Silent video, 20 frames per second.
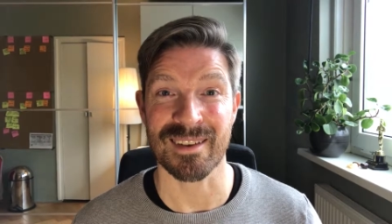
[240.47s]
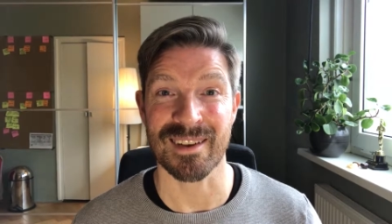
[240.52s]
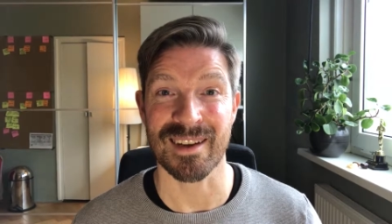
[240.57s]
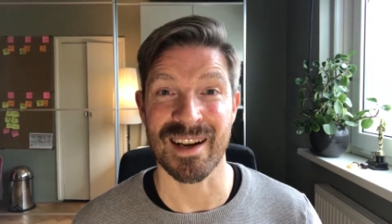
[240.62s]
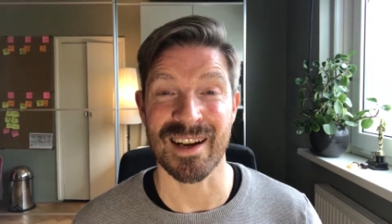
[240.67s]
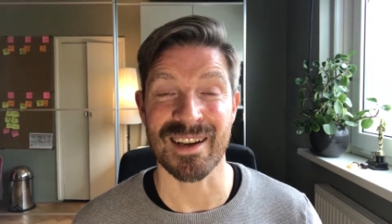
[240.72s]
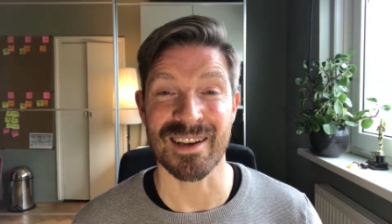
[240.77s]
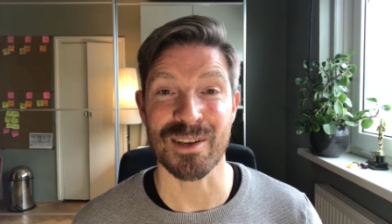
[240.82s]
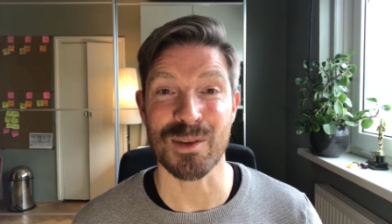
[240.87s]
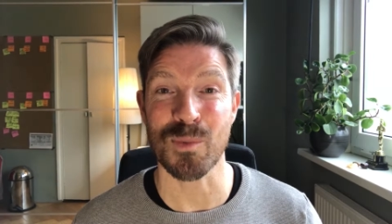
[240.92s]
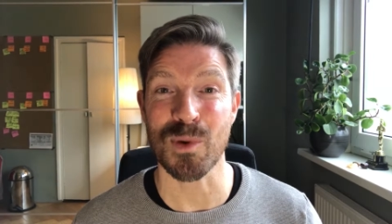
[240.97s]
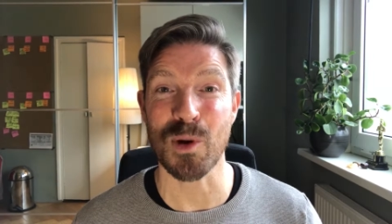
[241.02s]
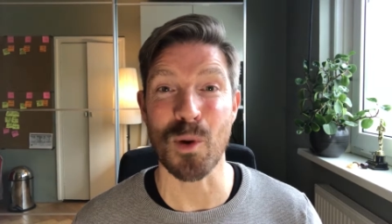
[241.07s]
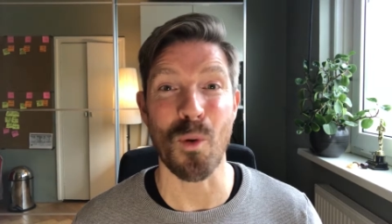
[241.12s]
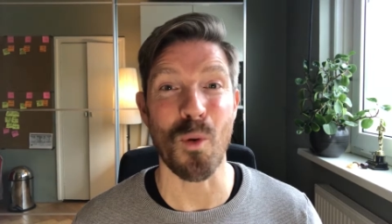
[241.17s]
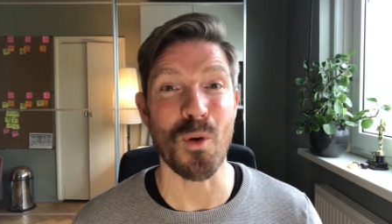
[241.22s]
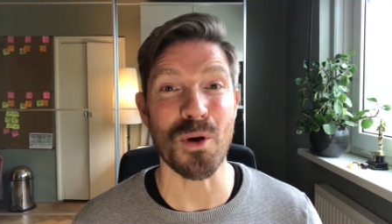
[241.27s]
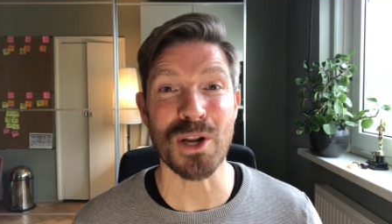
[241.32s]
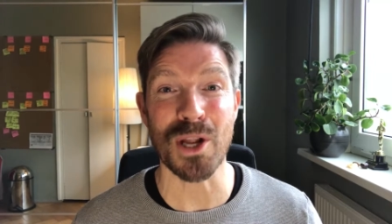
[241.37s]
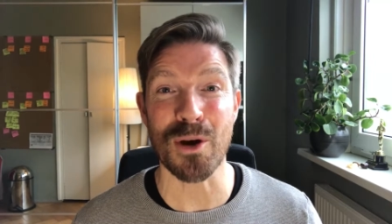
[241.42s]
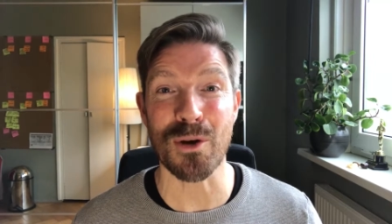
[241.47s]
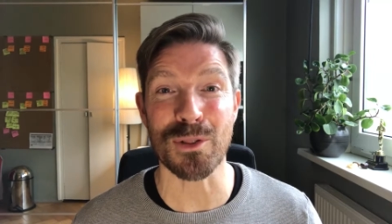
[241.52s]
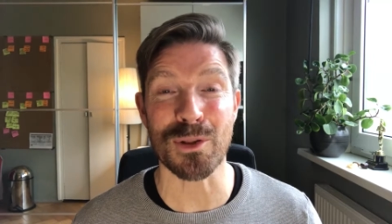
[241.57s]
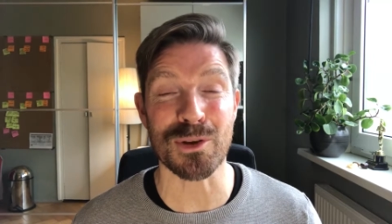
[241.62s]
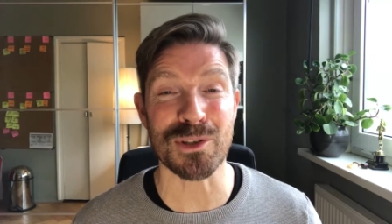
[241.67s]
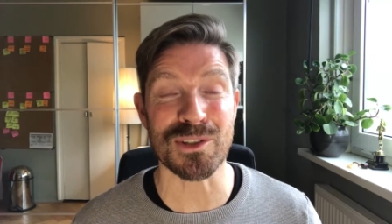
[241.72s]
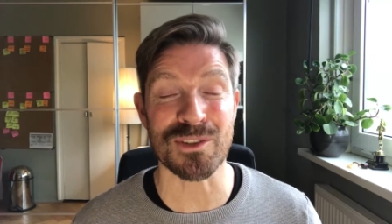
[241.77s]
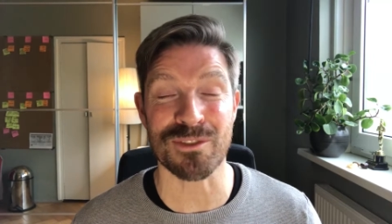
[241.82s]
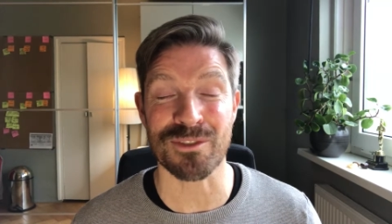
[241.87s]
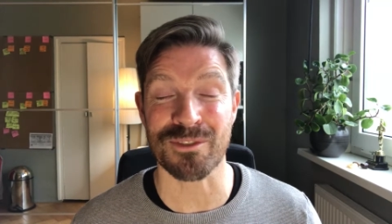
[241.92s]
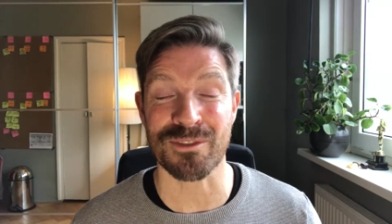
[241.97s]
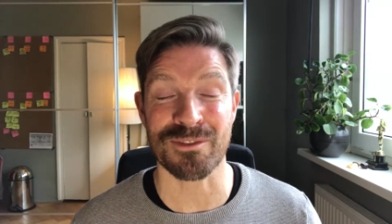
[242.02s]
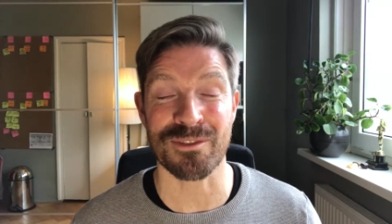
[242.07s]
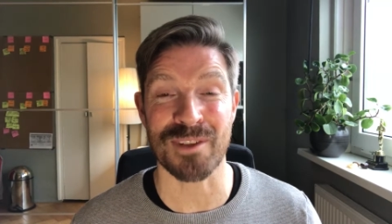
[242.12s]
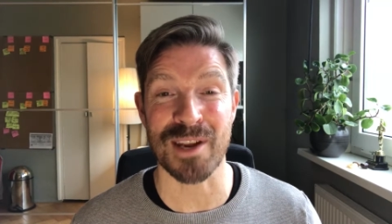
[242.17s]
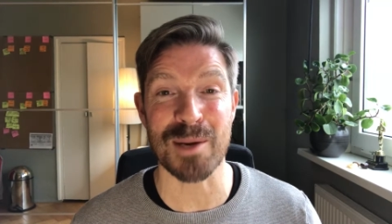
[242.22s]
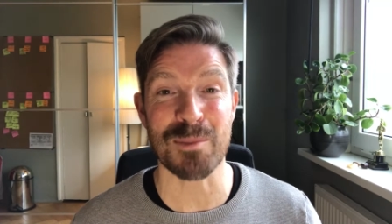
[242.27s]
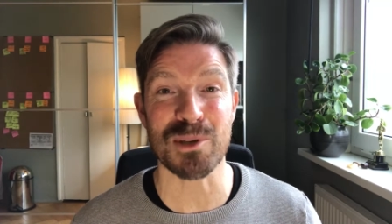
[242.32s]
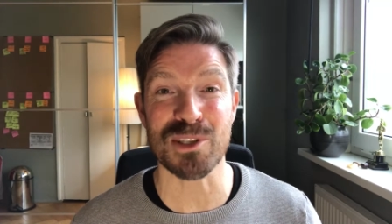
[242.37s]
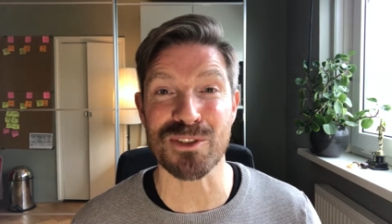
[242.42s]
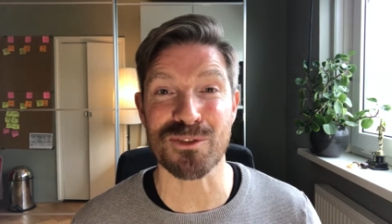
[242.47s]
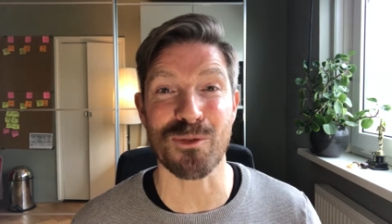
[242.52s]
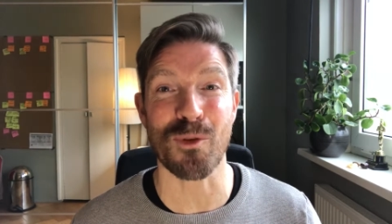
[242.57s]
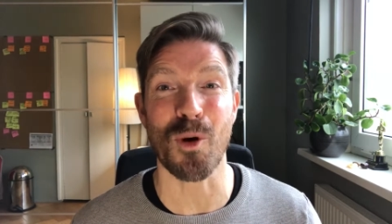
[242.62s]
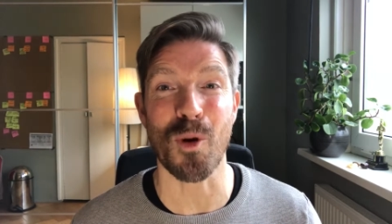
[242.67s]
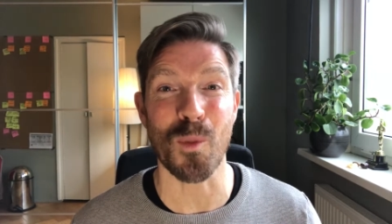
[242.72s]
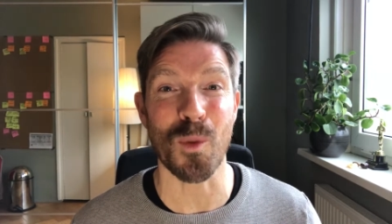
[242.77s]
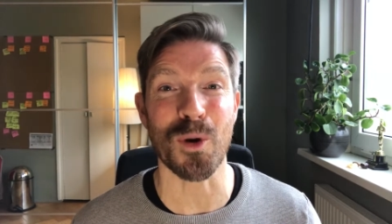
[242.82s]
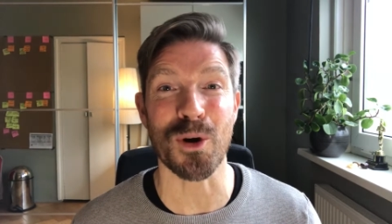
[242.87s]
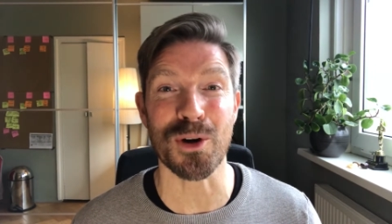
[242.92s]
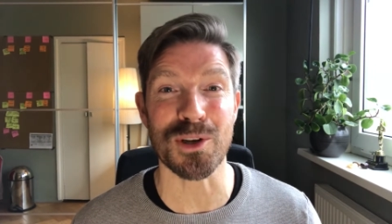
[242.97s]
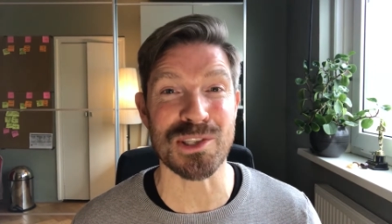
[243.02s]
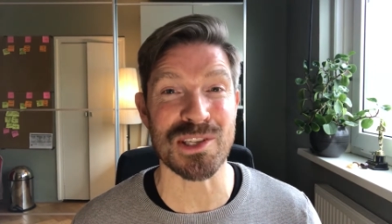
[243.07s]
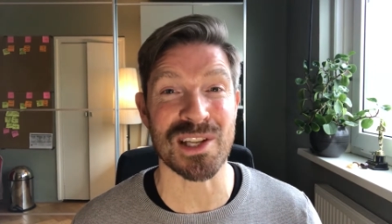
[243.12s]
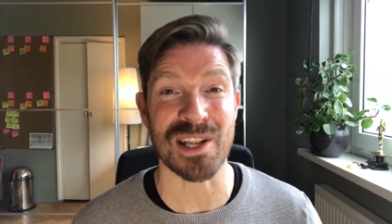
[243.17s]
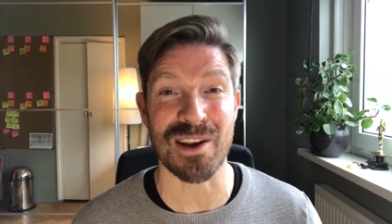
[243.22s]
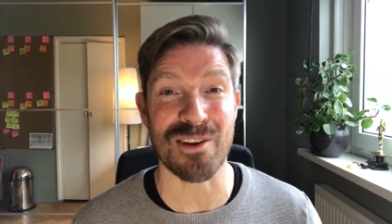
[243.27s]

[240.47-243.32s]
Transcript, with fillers: And we all know those famous four words that